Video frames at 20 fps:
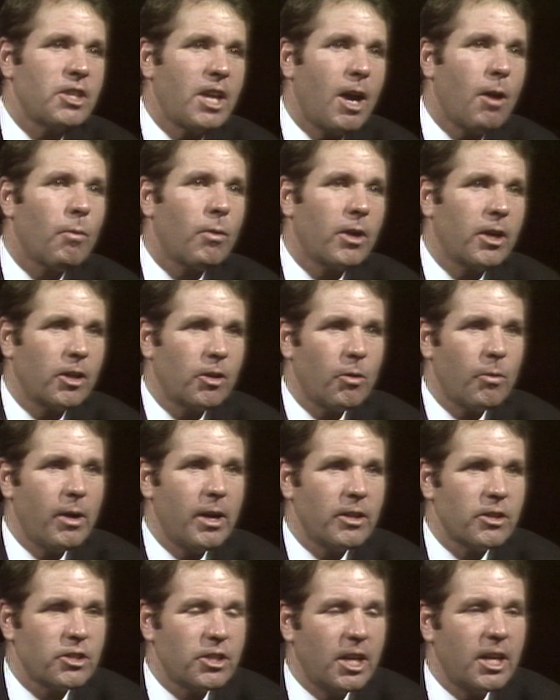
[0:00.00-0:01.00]
Now we're going to go
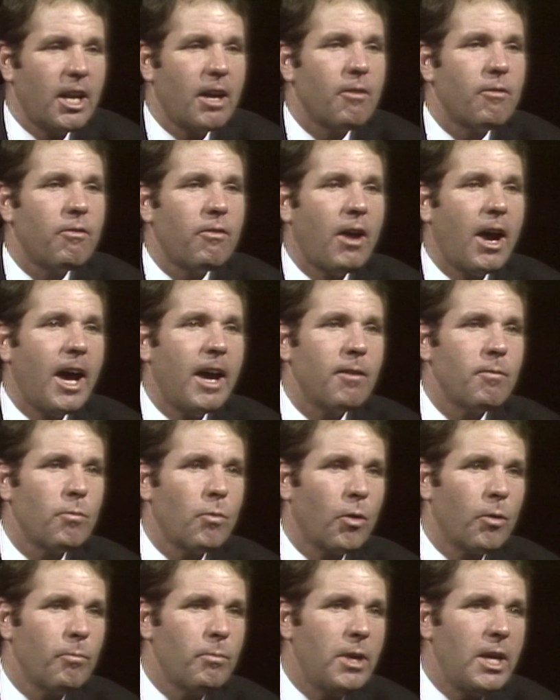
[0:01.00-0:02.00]
around the state and have five
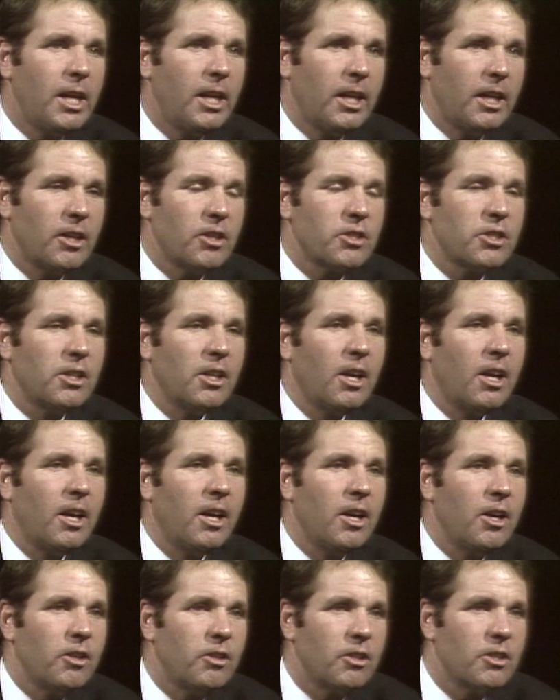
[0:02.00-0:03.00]
more meetings
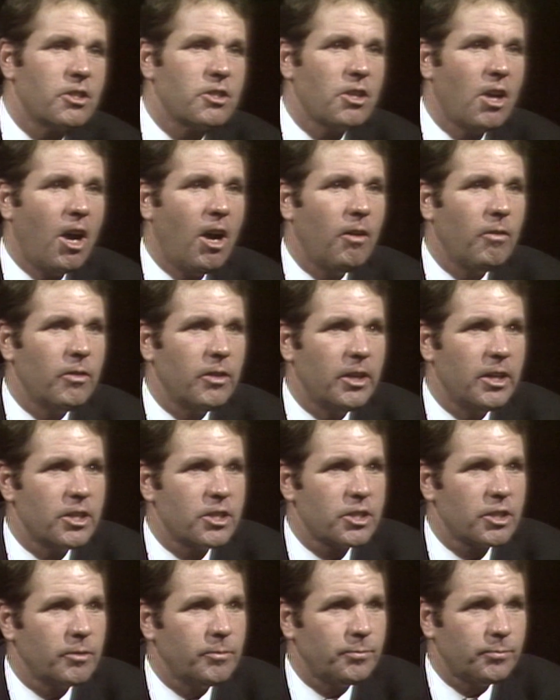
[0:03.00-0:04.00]
to solve this.